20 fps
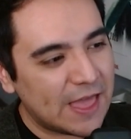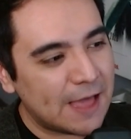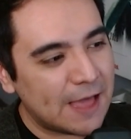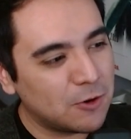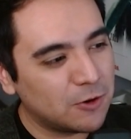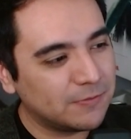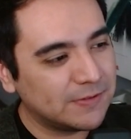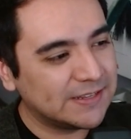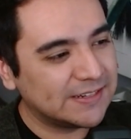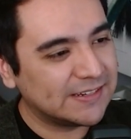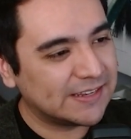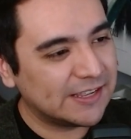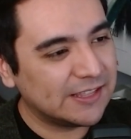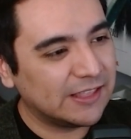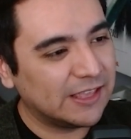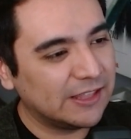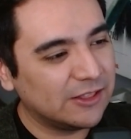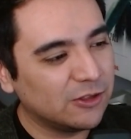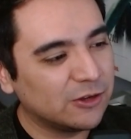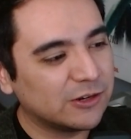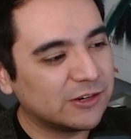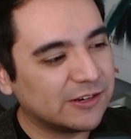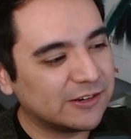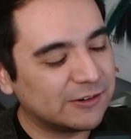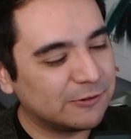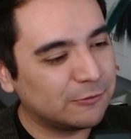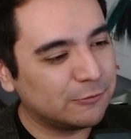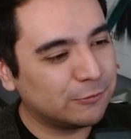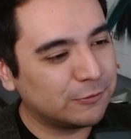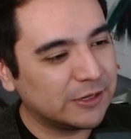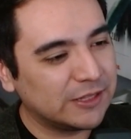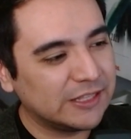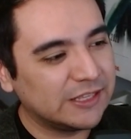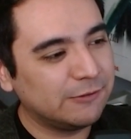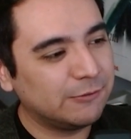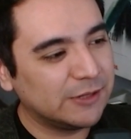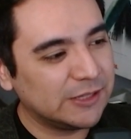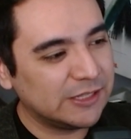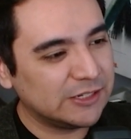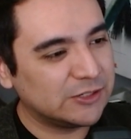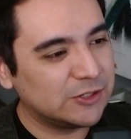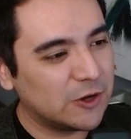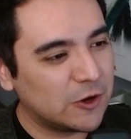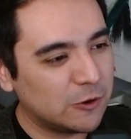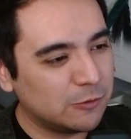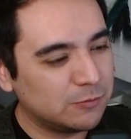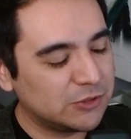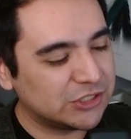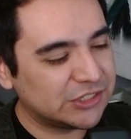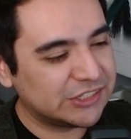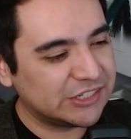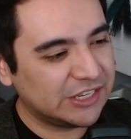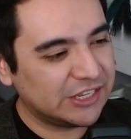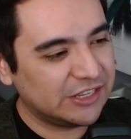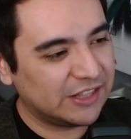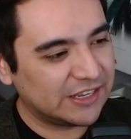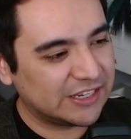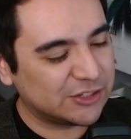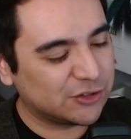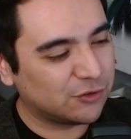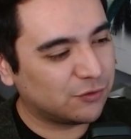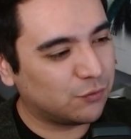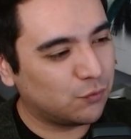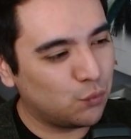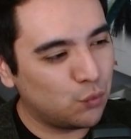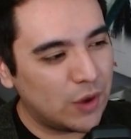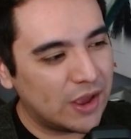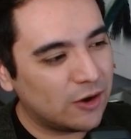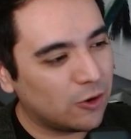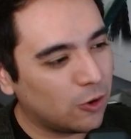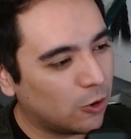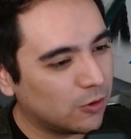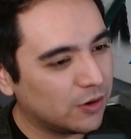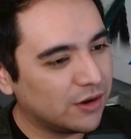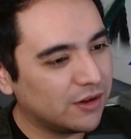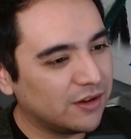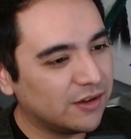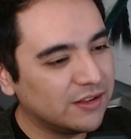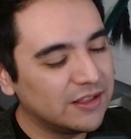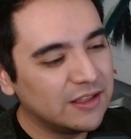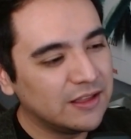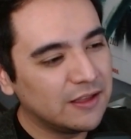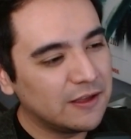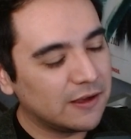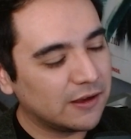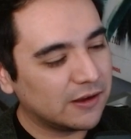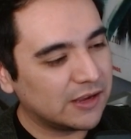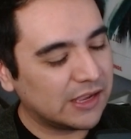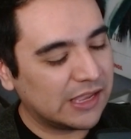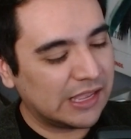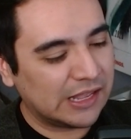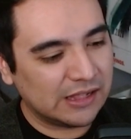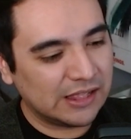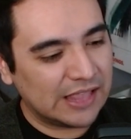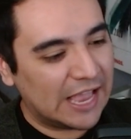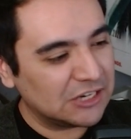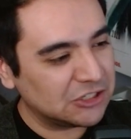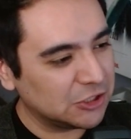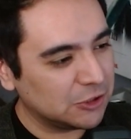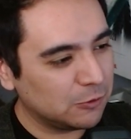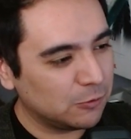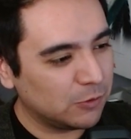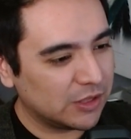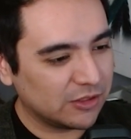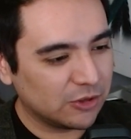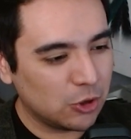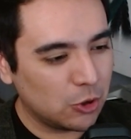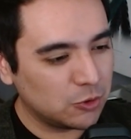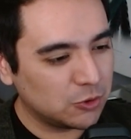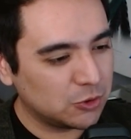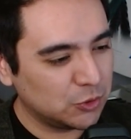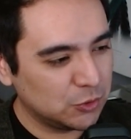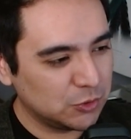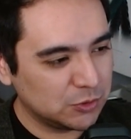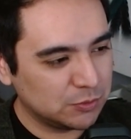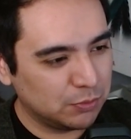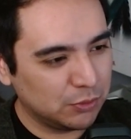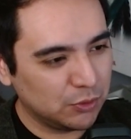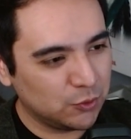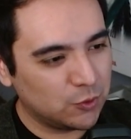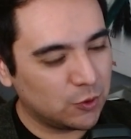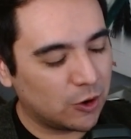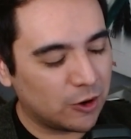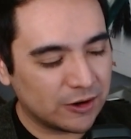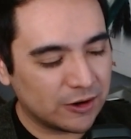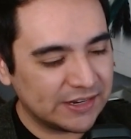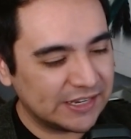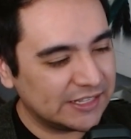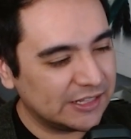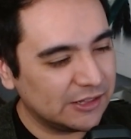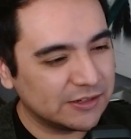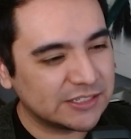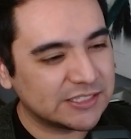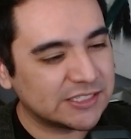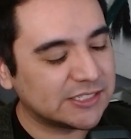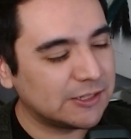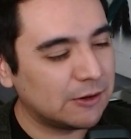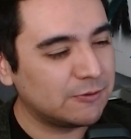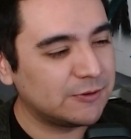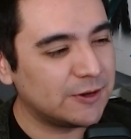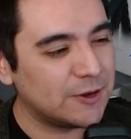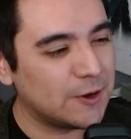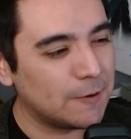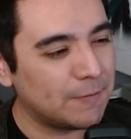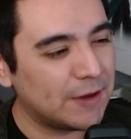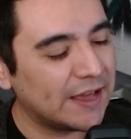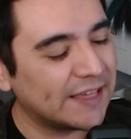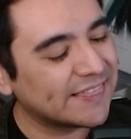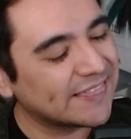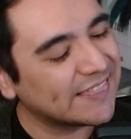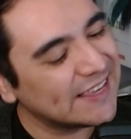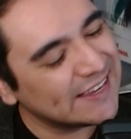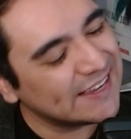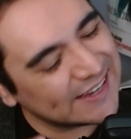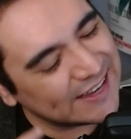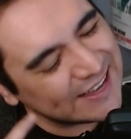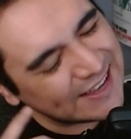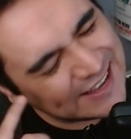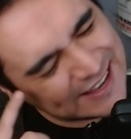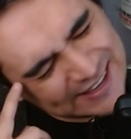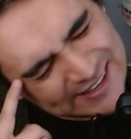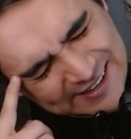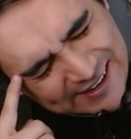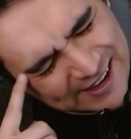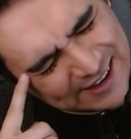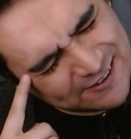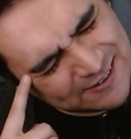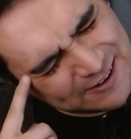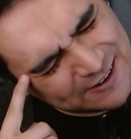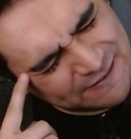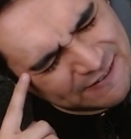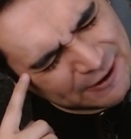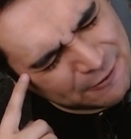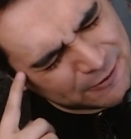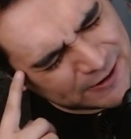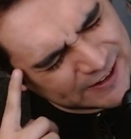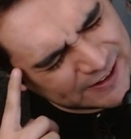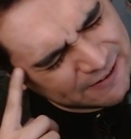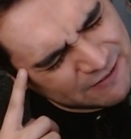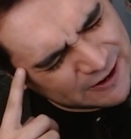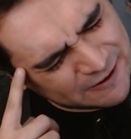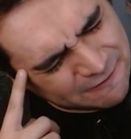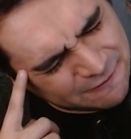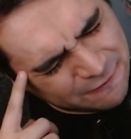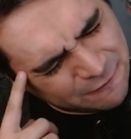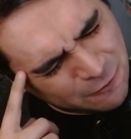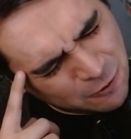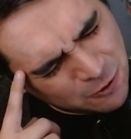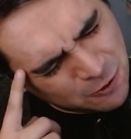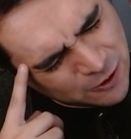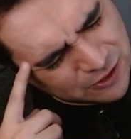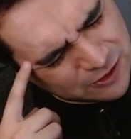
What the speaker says: moment, it looked really, really dope. Just seeing like his red aura clashing with Goku's blue aura. It looks so dope. I think, and I don't know if I want to give that a 4th